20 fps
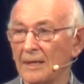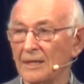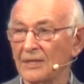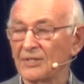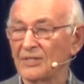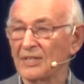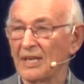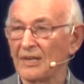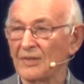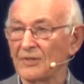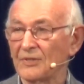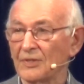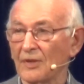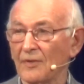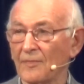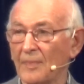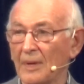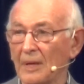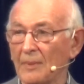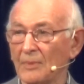the sense
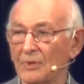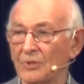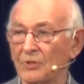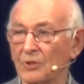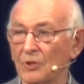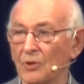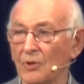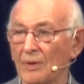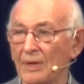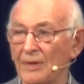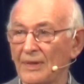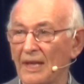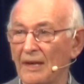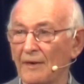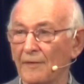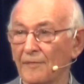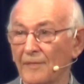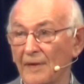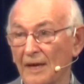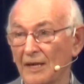of being mature in
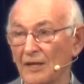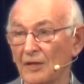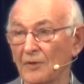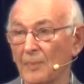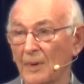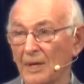their faith